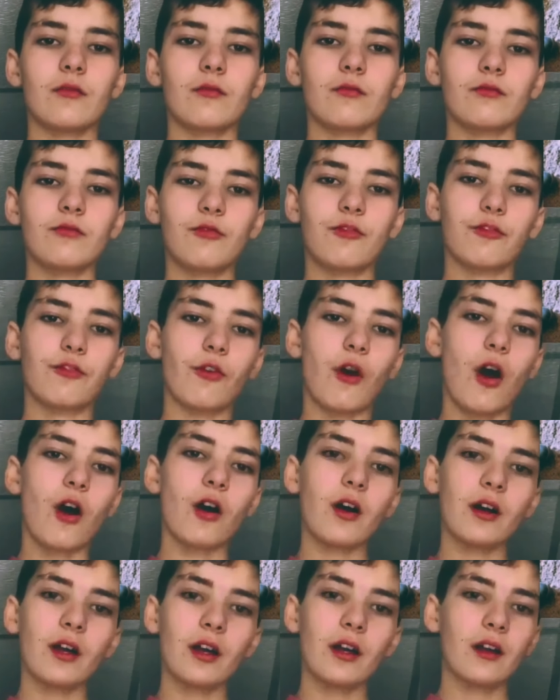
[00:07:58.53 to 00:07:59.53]

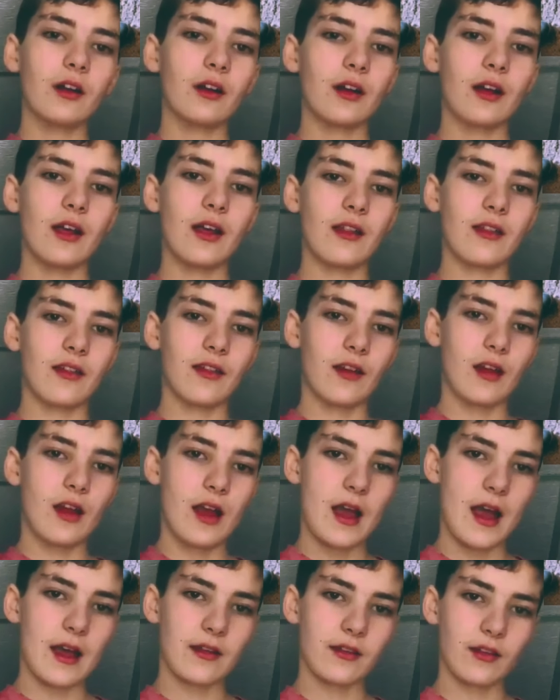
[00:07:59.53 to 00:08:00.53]
frog
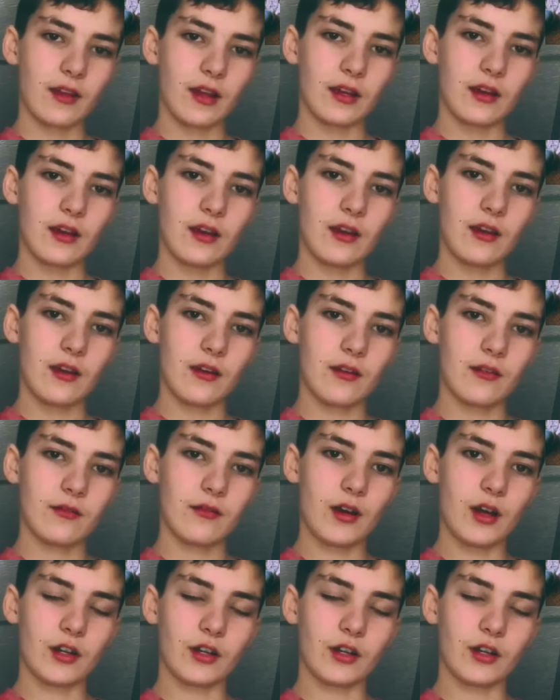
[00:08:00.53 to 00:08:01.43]
has like a